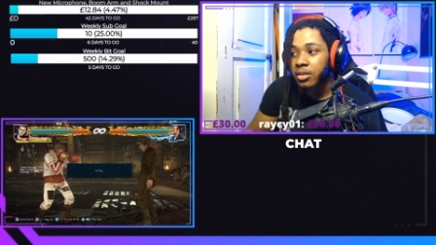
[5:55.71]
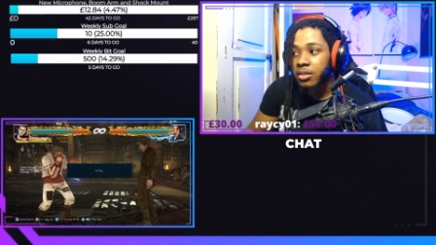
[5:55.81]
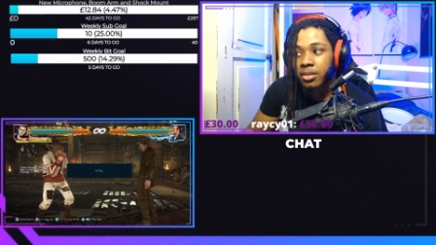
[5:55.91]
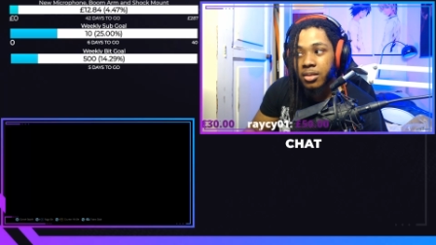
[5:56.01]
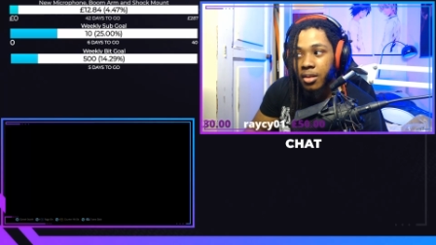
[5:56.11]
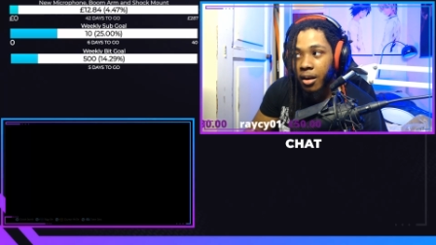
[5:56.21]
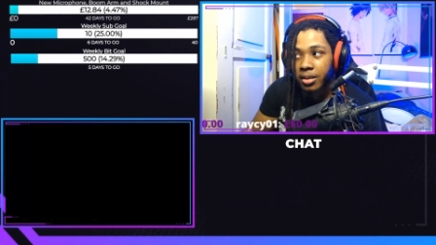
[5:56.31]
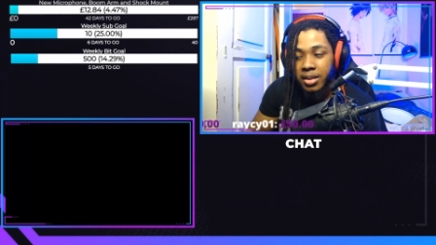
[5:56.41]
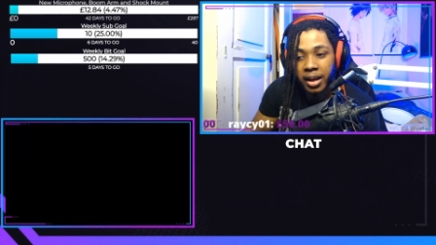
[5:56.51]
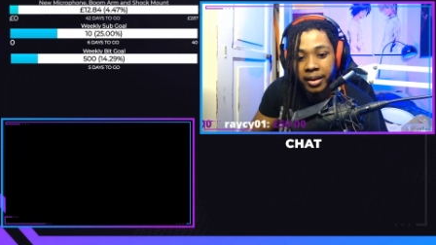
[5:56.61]
start
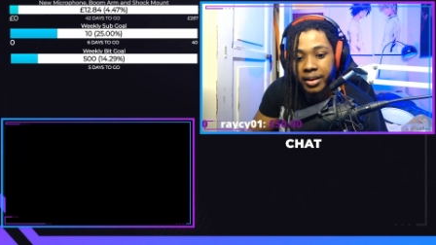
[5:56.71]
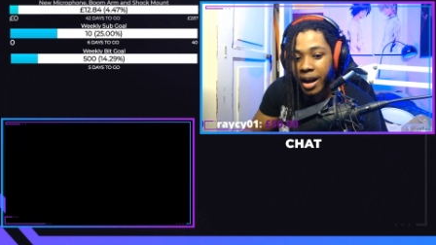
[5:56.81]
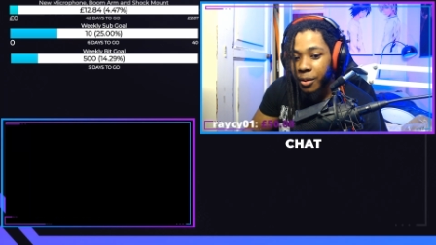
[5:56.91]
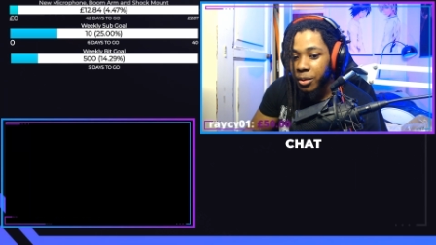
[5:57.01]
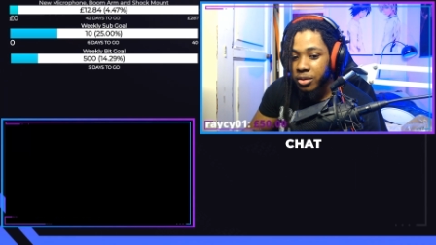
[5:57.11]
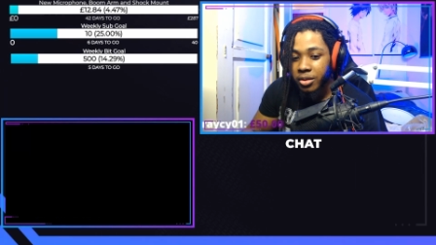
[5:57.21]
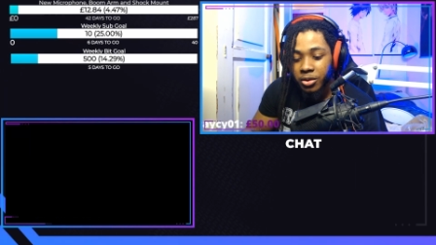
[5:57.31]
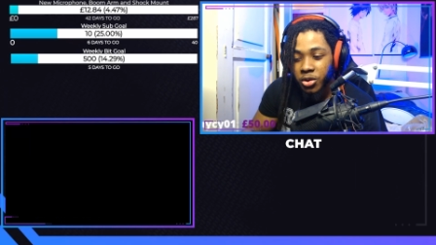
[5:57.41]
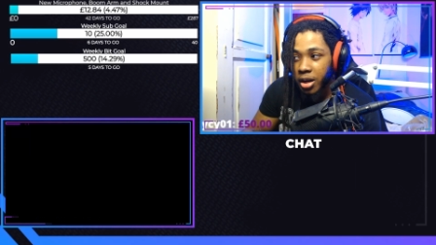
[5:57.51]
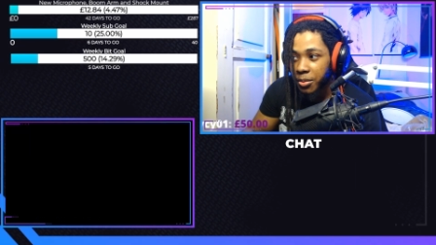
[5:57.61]
Tekken now or
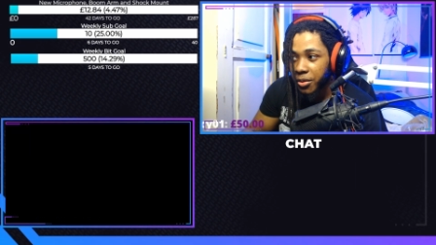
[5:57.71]
start Dragon